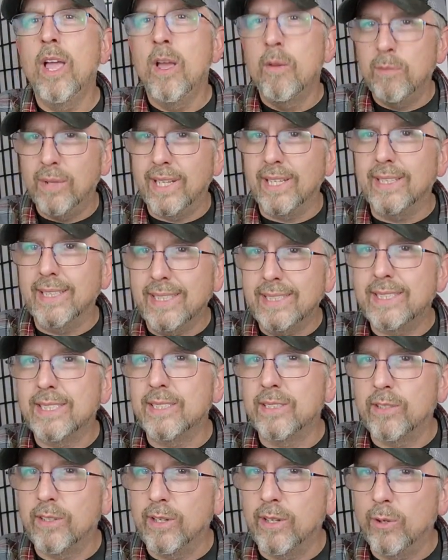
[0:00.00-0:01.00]
But like this is
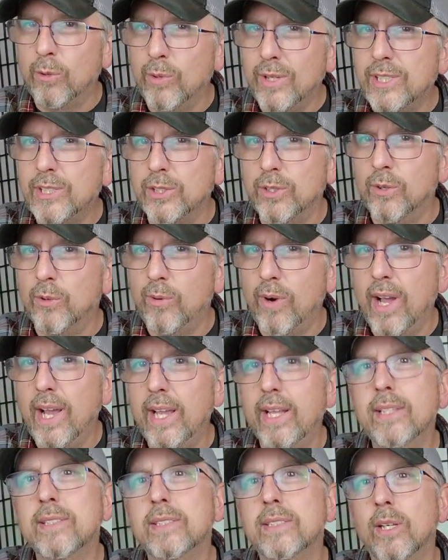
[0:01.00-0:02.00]
the original,
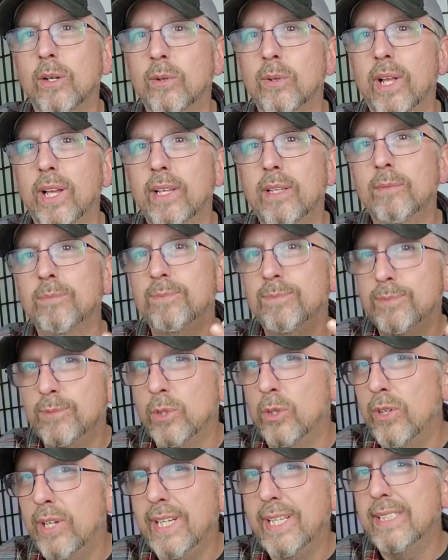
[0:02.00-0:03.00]
right? So like
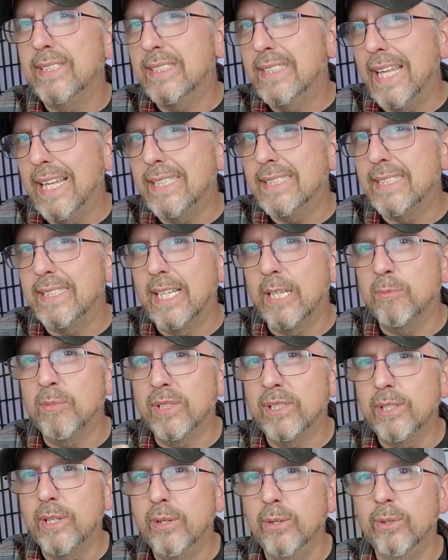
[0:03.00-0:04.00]
there is that stigma
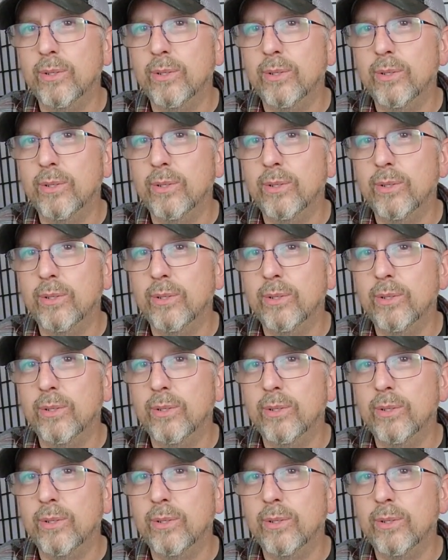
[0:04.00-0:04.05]
too.